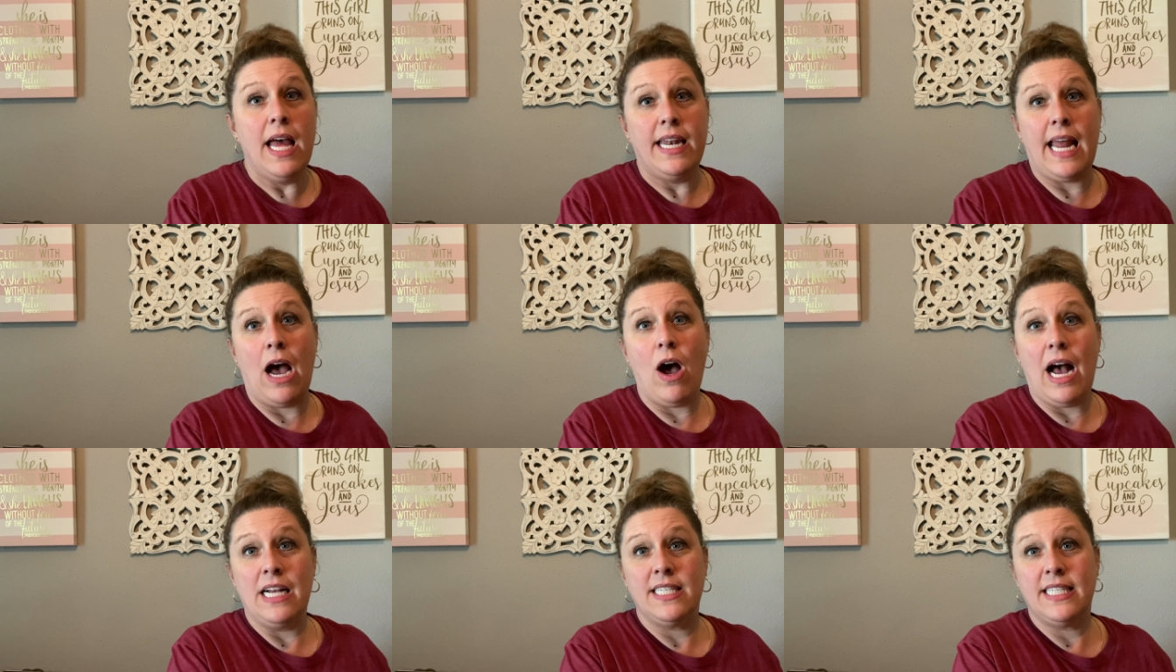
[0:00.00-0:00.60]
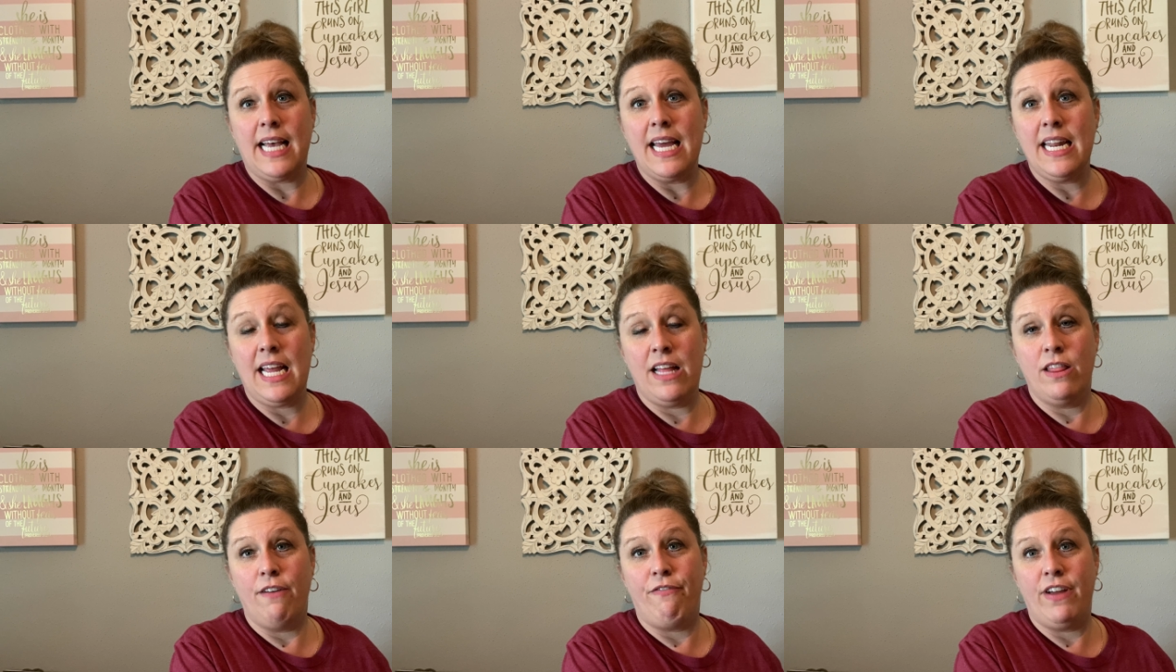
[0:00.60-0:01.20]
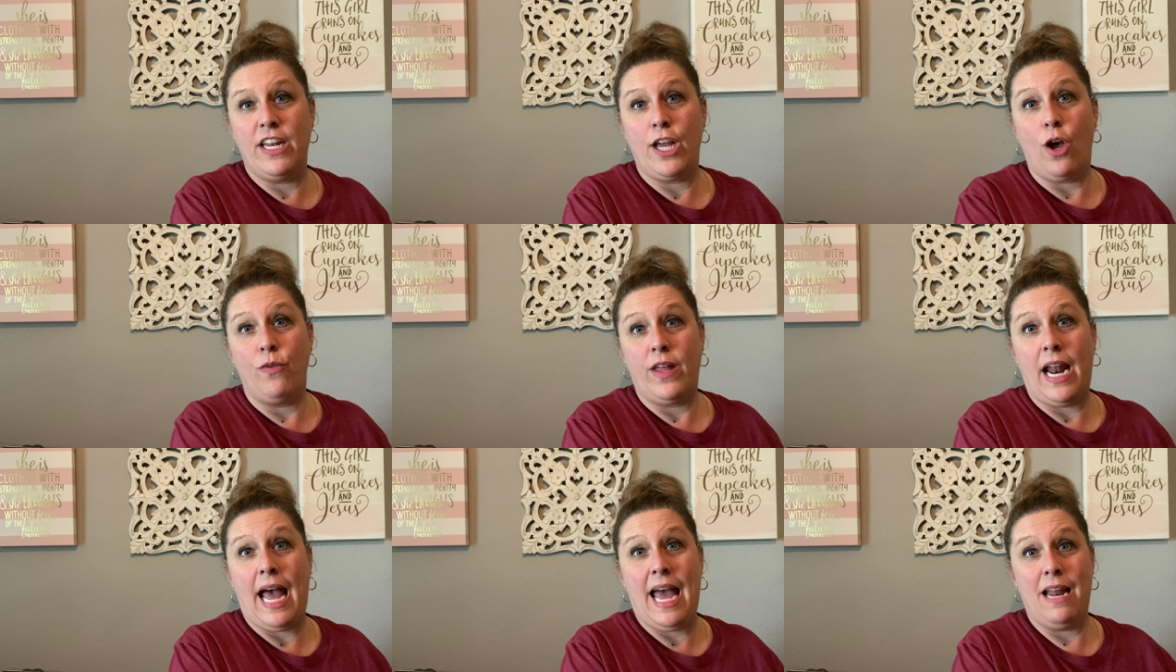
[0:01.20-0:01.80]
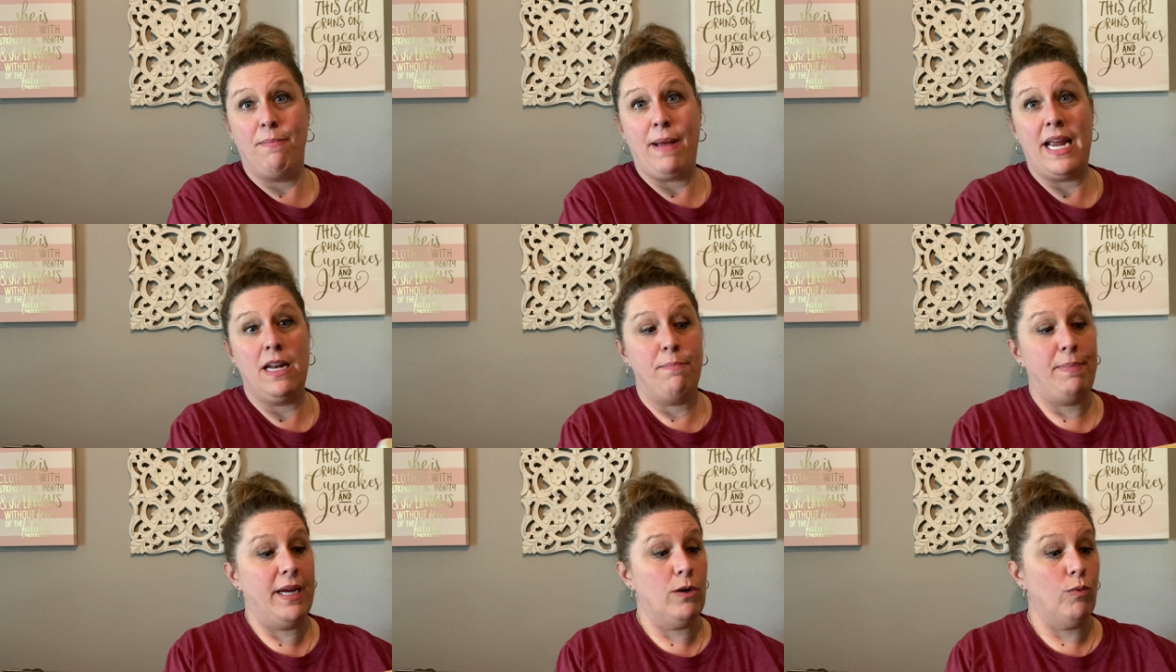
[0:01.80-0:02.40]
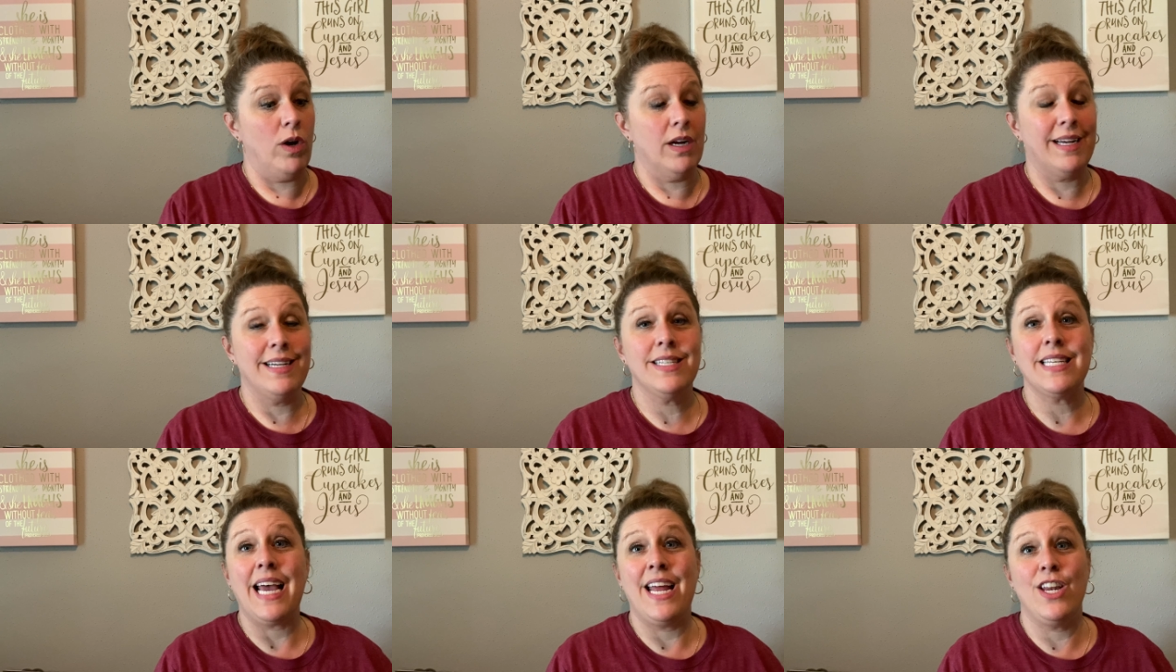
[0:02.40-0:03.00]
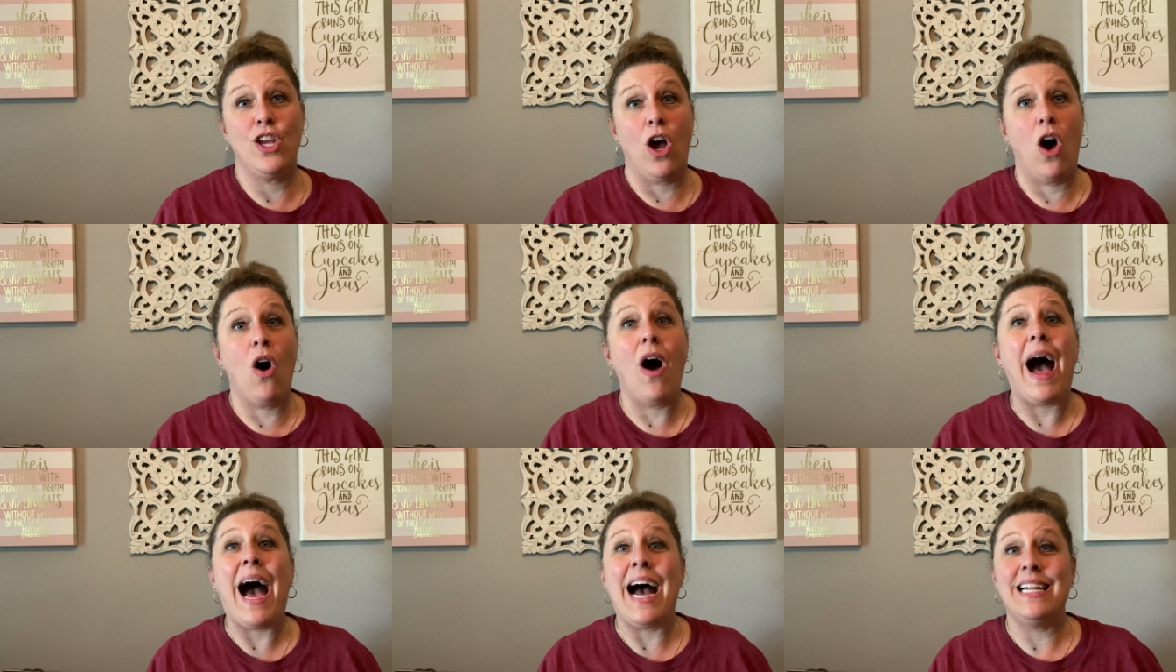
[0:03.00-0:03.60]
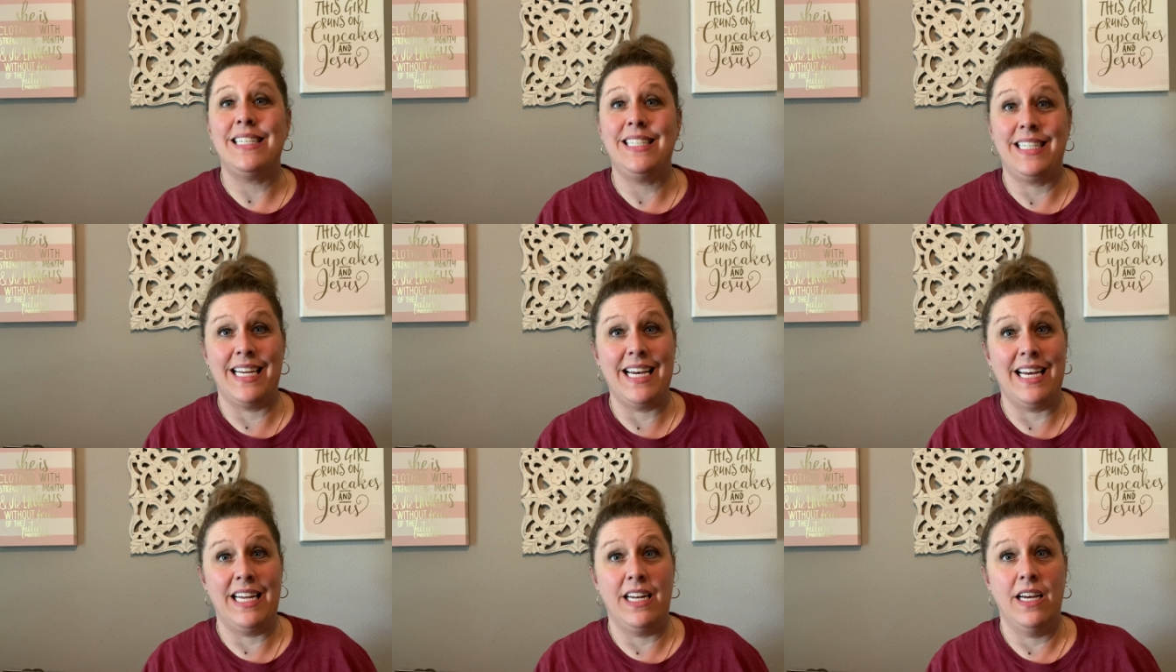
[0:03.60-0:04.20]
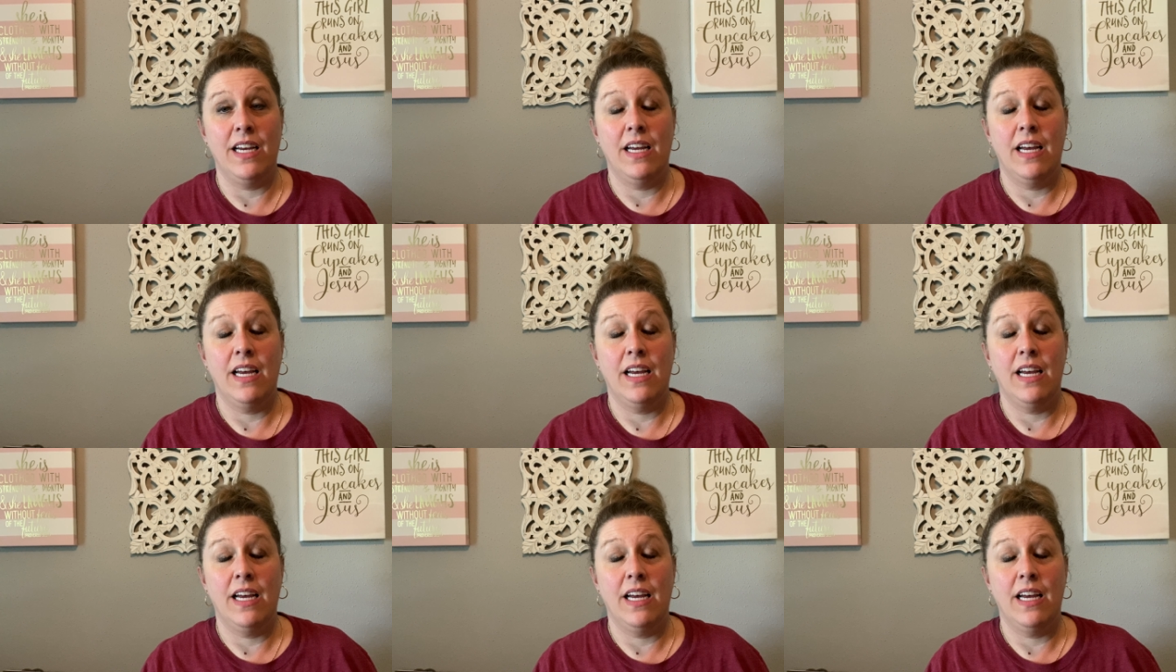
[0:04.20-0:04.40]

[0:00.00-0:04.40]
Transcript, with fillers: Now I said in the video that I had made a big ruckus and y'all, I did.